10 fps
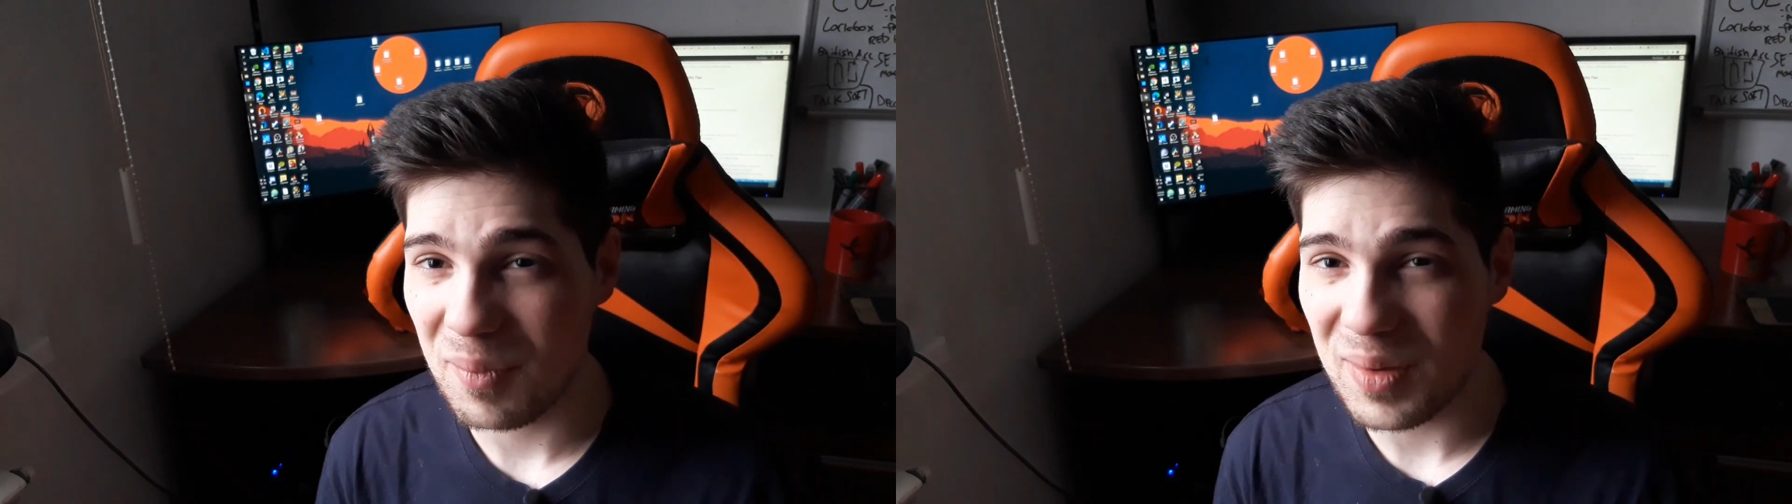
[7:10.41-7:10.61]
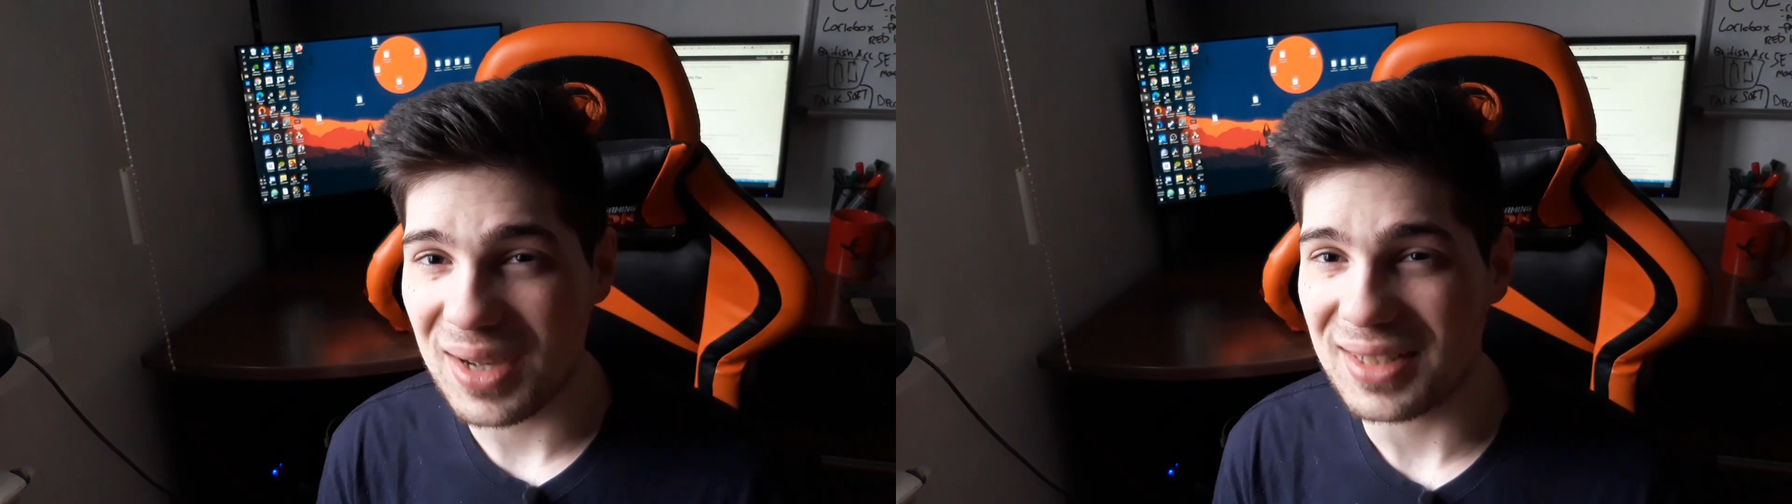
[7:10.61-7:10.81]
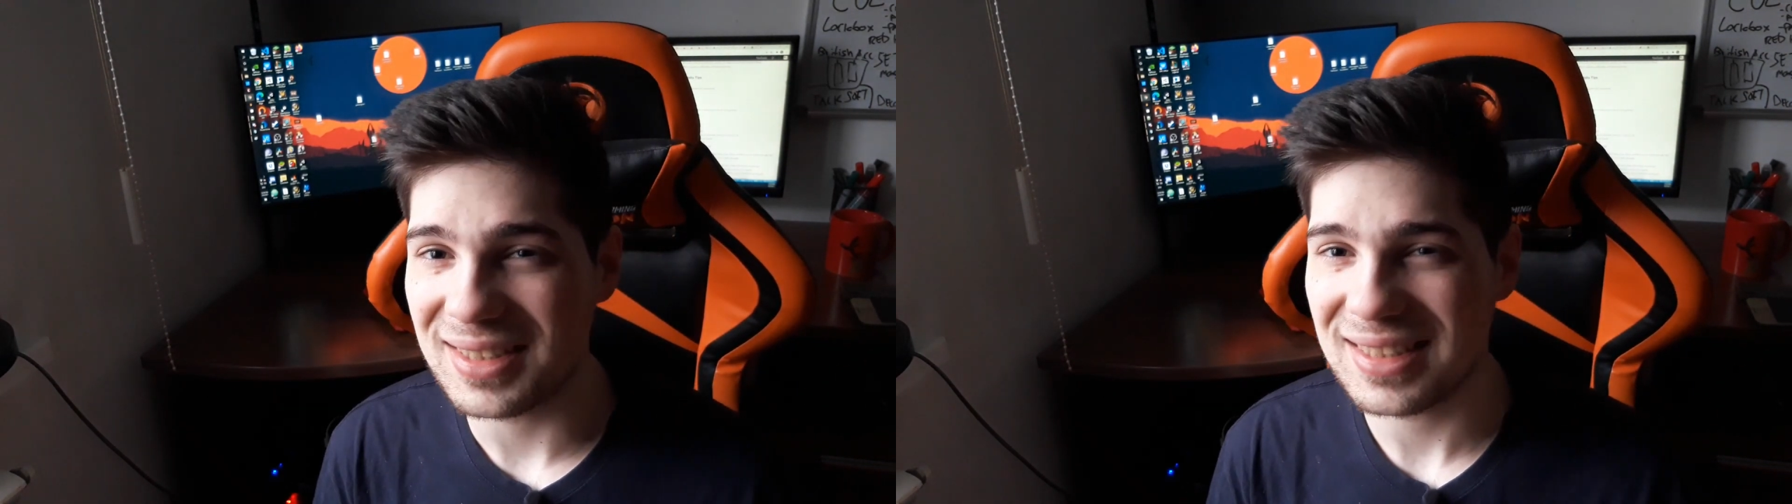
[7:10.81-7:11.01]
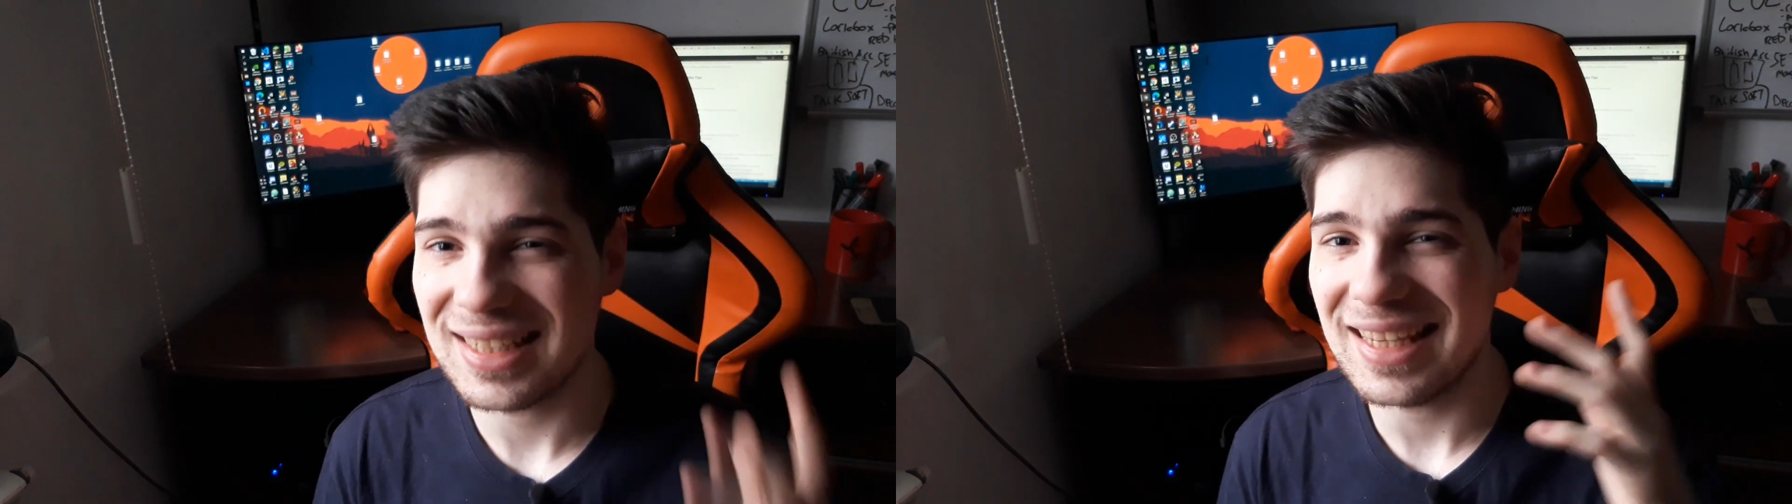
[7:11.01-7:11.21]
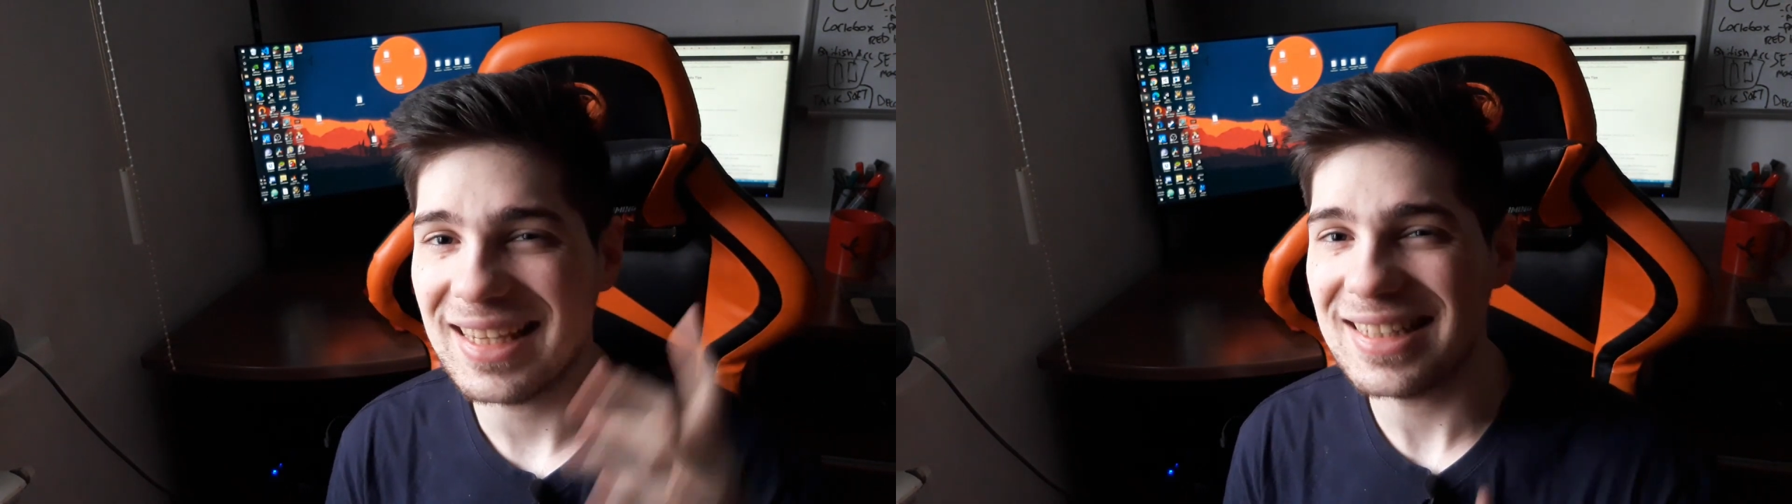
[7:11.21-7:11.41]
but
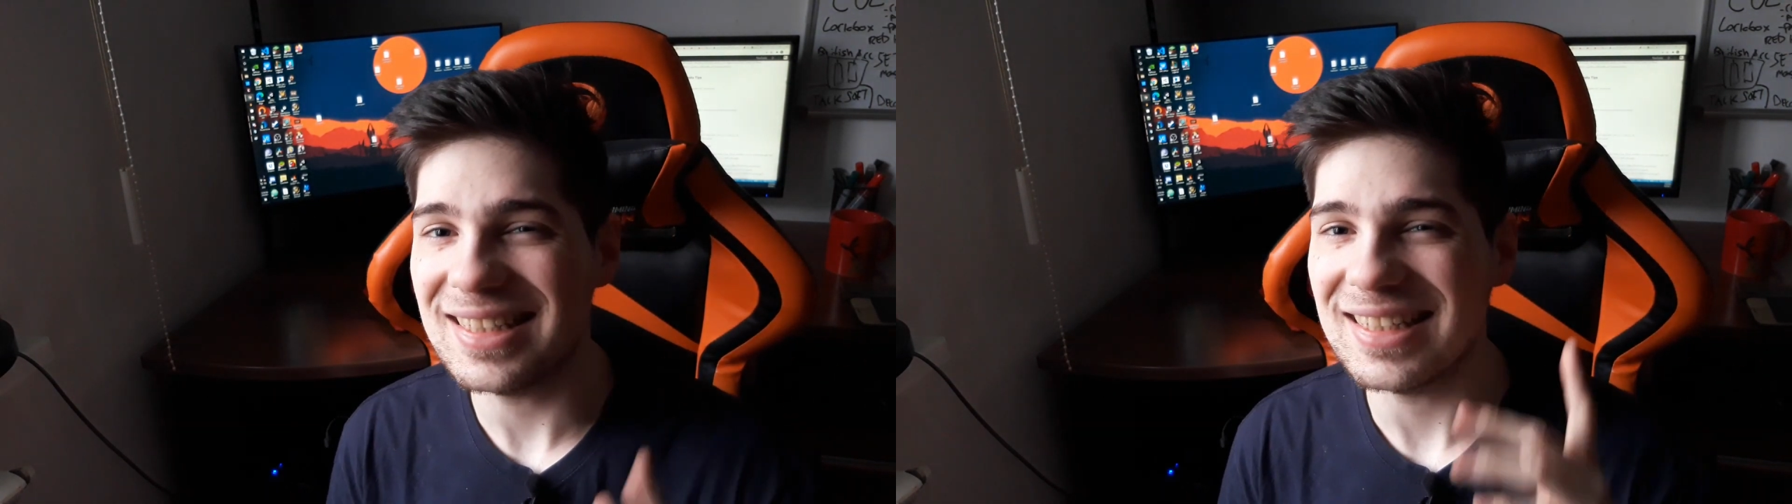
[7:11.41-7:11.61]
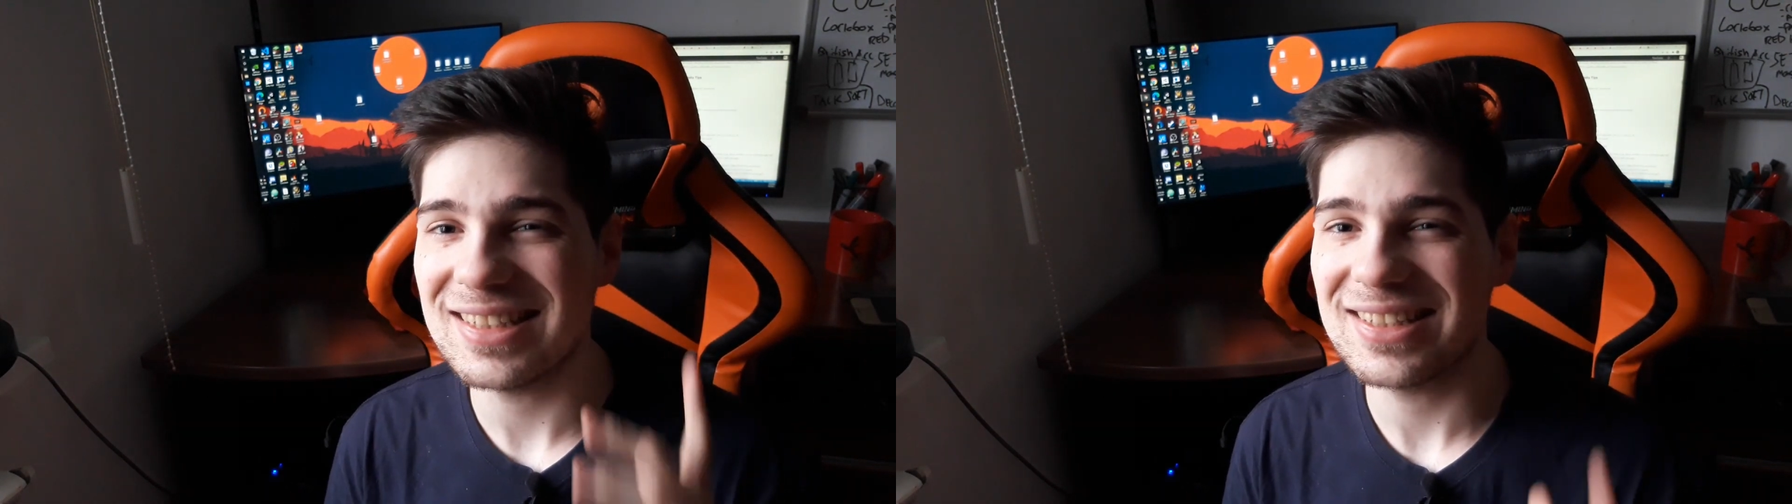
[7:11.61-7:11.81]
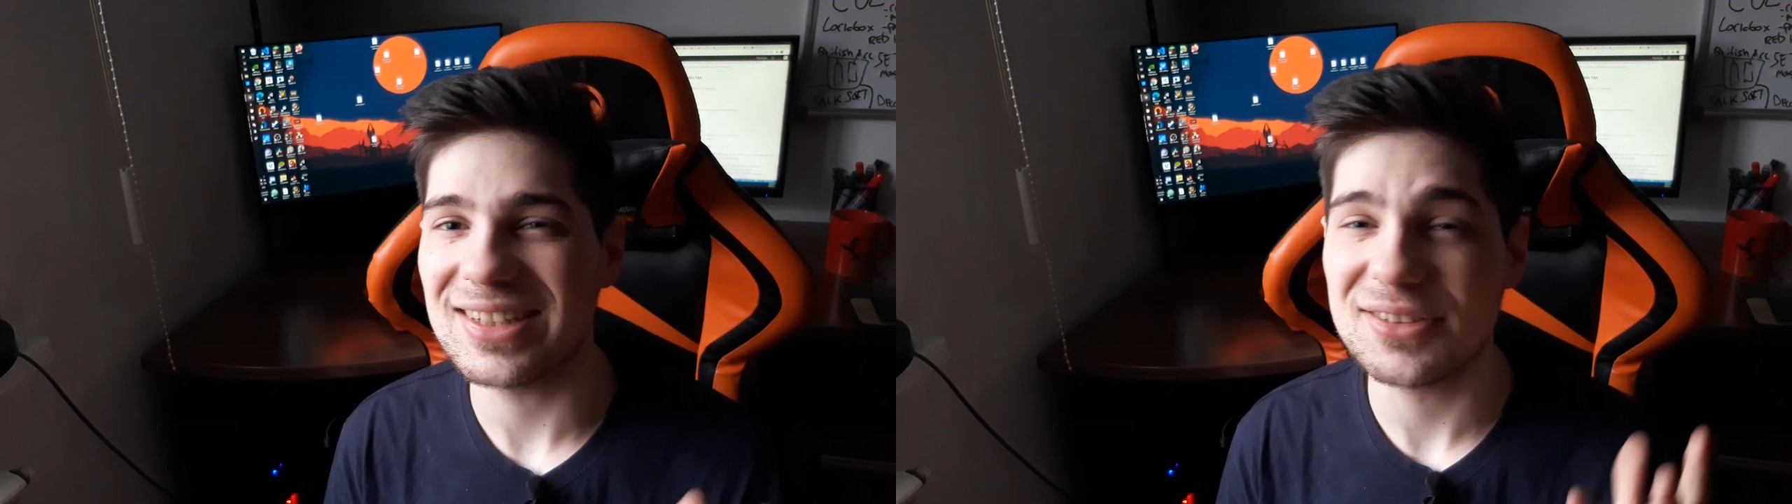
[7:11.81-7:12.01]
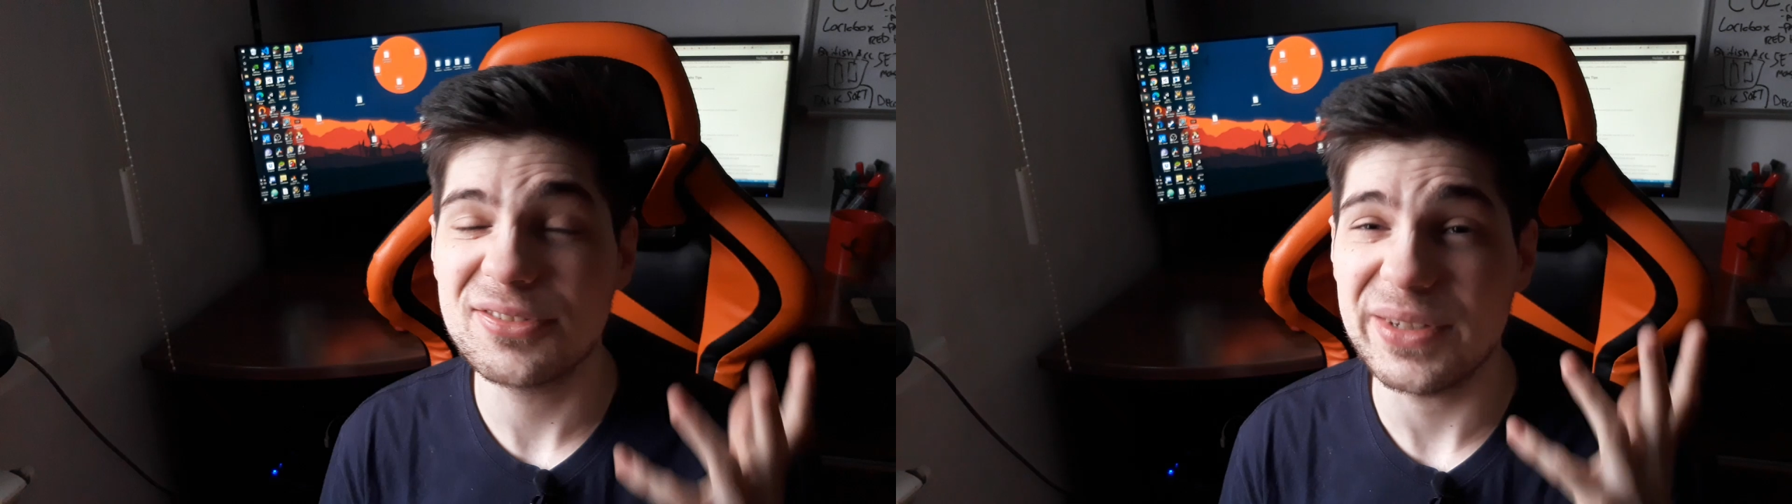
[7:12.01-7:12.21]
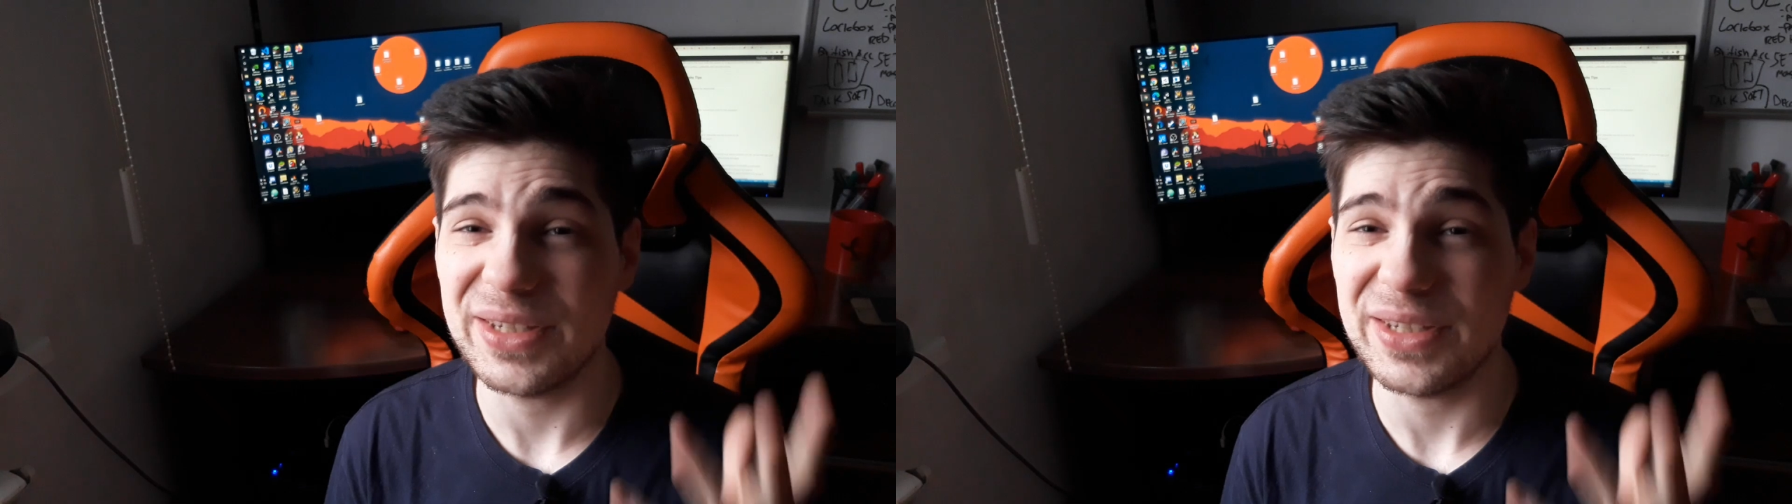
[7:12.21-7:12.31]
it itself